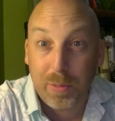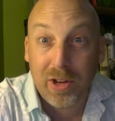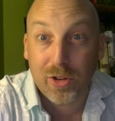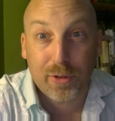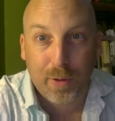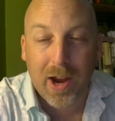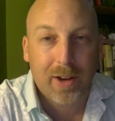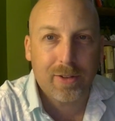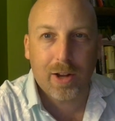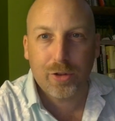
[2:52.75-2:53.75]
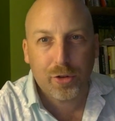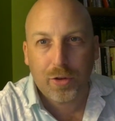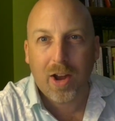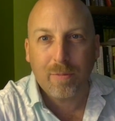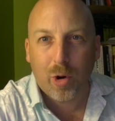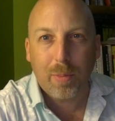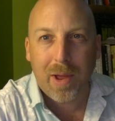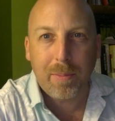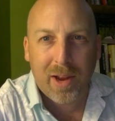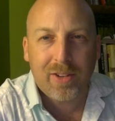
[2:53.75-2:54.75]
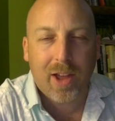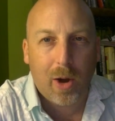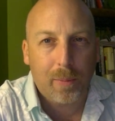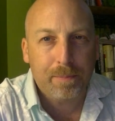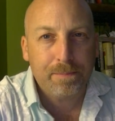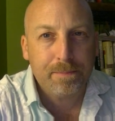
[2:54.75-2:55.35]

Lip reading: me just fine because it'll just drive more men MGTOW.